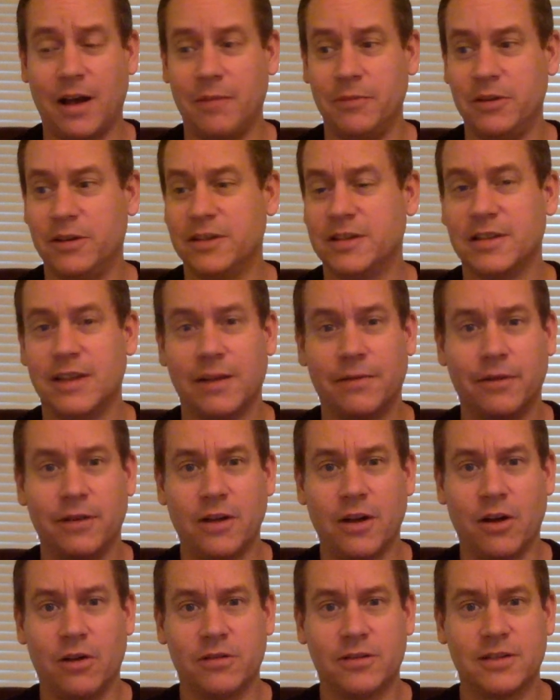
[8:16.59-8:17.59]
You just never
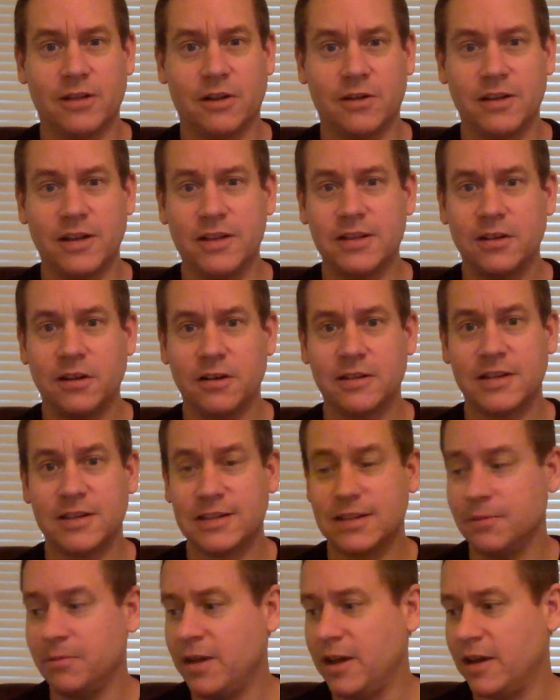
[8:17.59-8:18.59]
know. So it doesn't hurt to
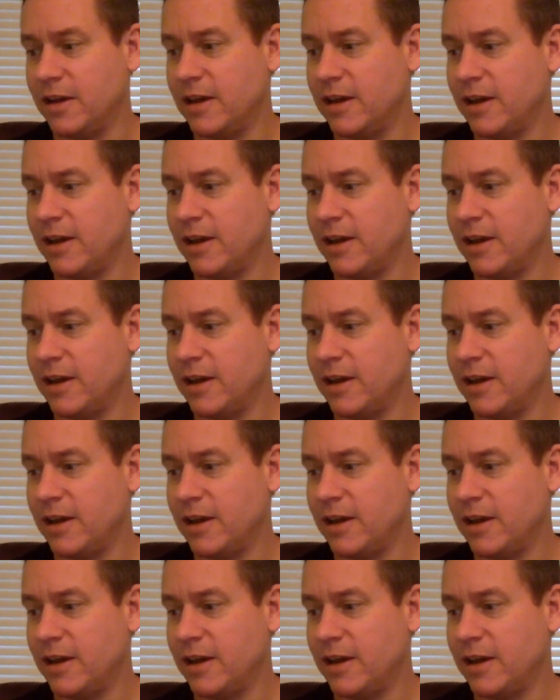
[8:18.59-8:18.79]
submit.